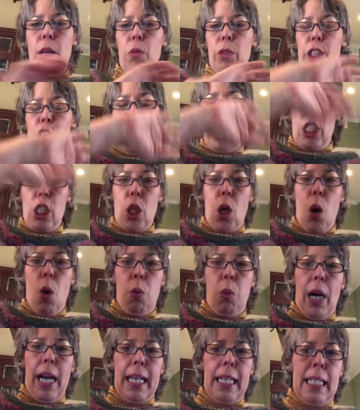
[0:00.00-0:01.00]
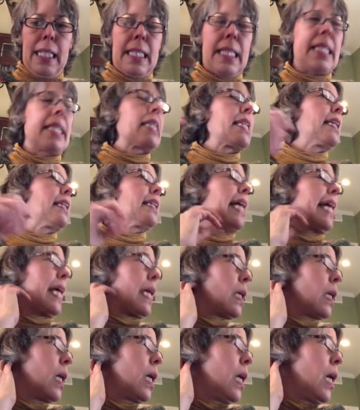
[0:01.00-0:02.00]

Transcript: would just go right into the lake,